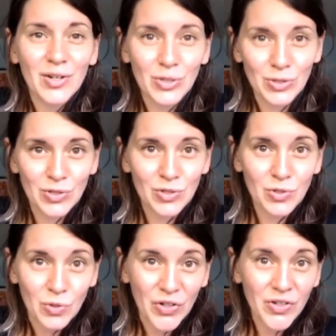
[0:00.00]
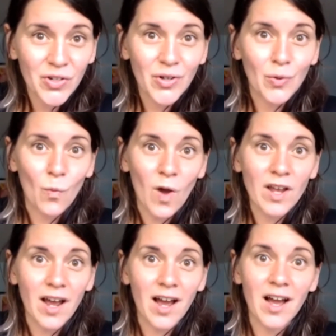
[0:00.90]
understood
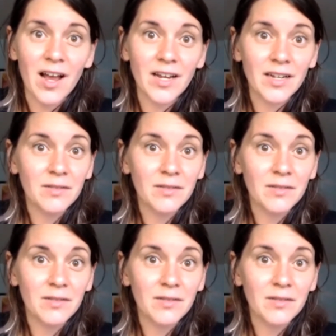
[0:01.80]
what I